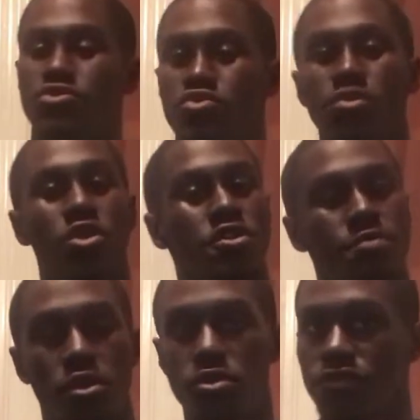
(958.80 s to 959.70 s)
Do more
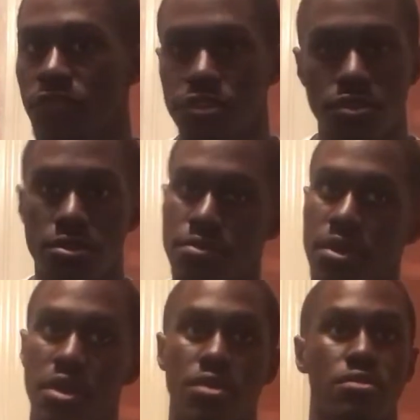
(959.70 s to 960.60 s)
exposed videos,
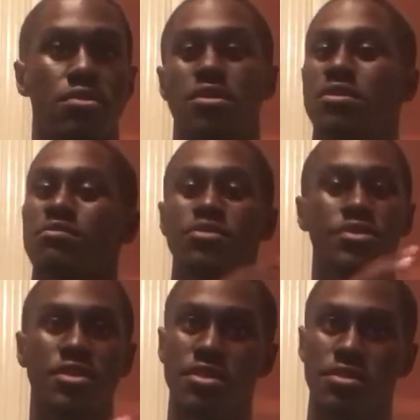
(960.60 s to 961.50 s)
man.
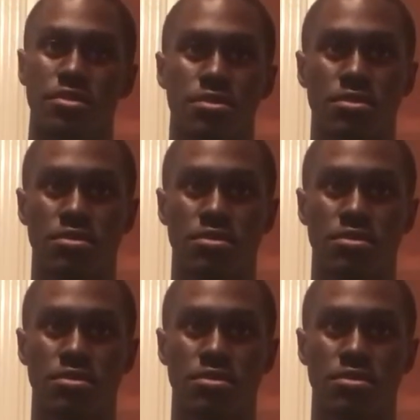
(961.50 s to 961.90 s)
Please.